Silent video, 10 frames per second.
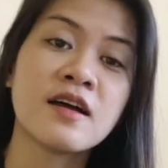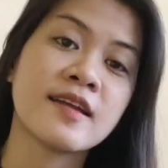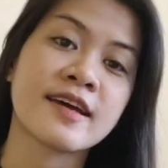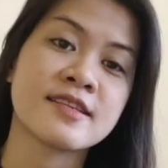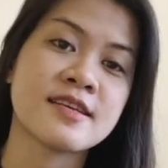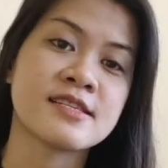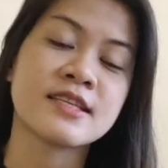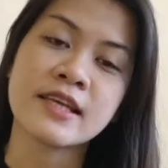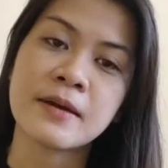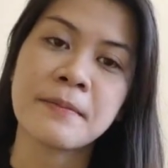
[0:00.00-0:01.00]
like the
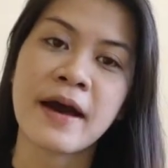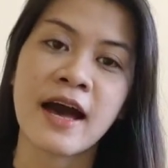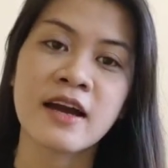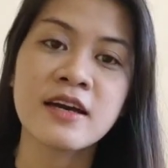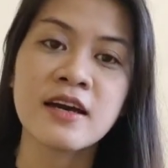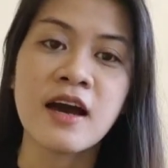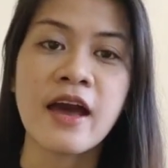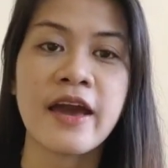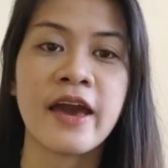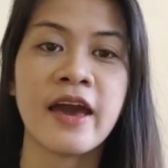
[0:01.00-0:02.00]
sling bag,
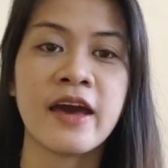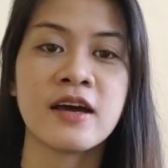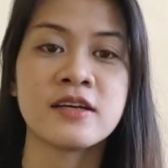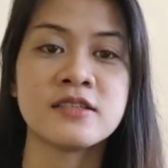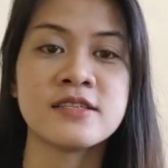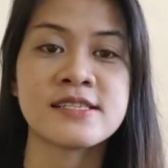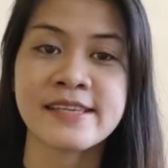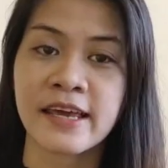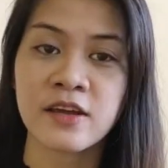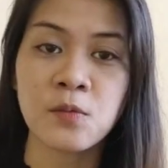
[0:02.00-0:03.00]
and the
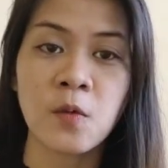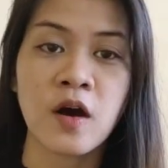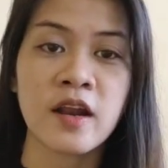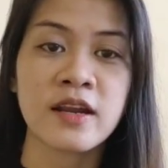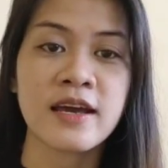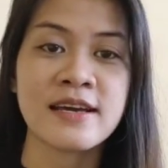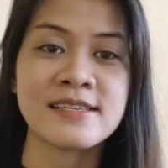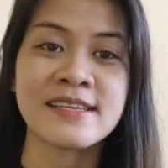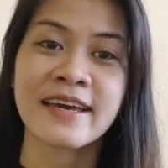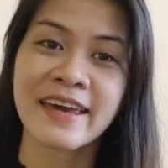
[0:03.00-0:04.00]
second one is
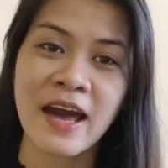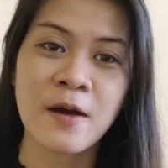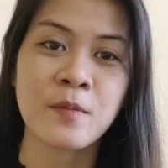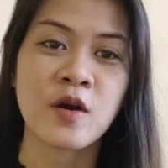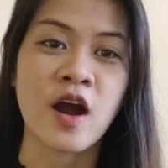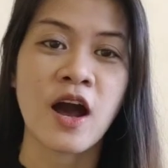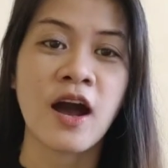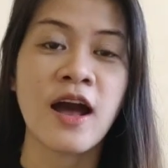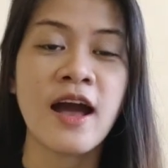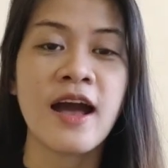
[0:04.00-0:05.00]
a camera,